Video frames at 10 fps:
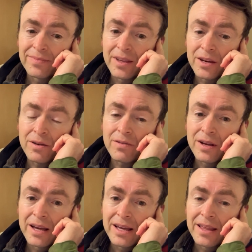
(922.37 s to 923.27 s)

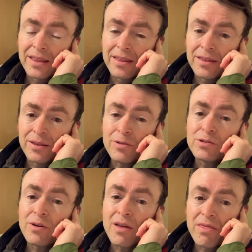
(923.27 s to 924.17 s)
those
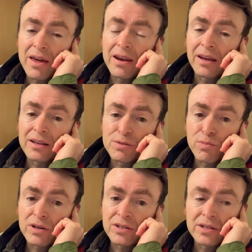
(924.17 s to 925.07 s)
are authentic
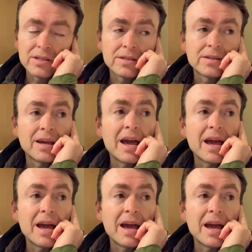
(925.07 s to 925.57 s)
expressions.